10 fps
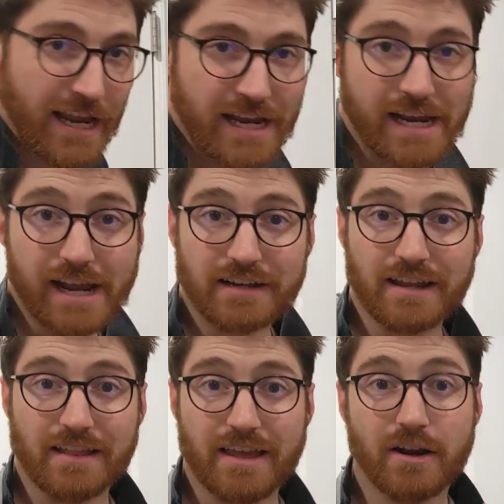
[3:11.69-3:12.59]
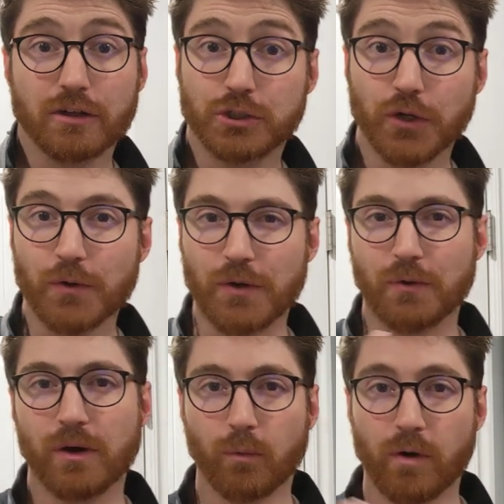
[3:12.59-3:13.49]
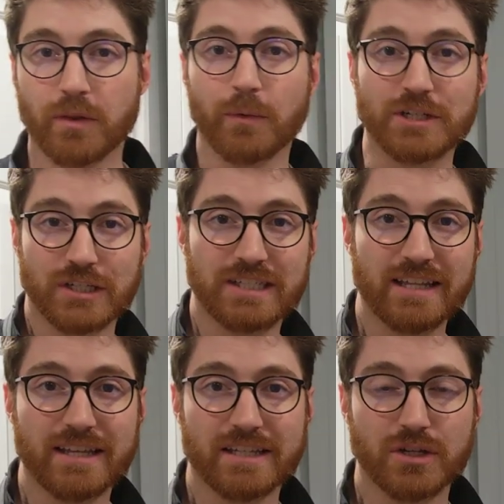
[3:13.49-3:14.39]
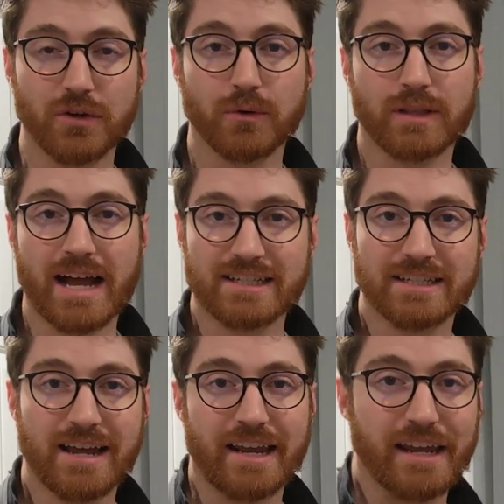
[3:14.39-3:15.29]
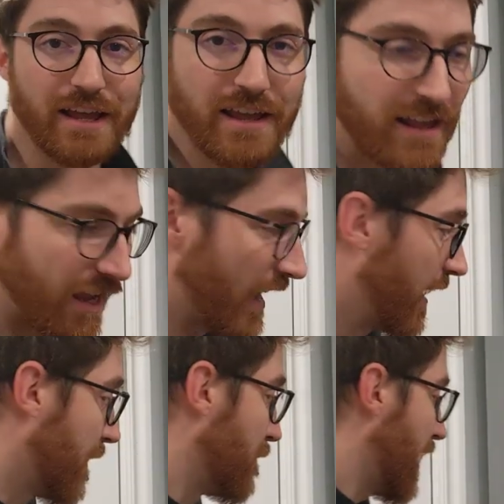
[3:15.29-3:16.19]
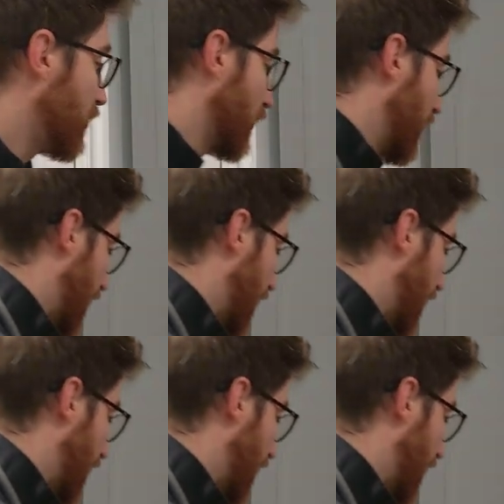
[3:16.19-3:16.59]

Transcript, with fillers: And then I'll show you one that we just did this to last night and the magic